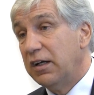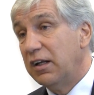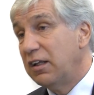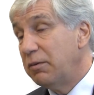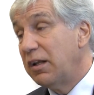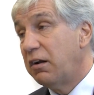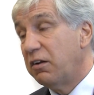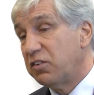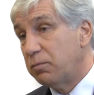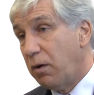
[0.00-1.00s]
and it can be done
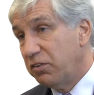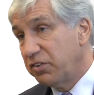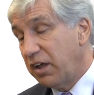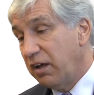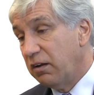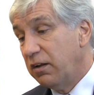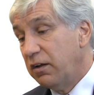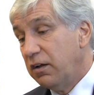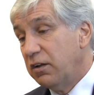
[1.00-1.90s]
on a small scale.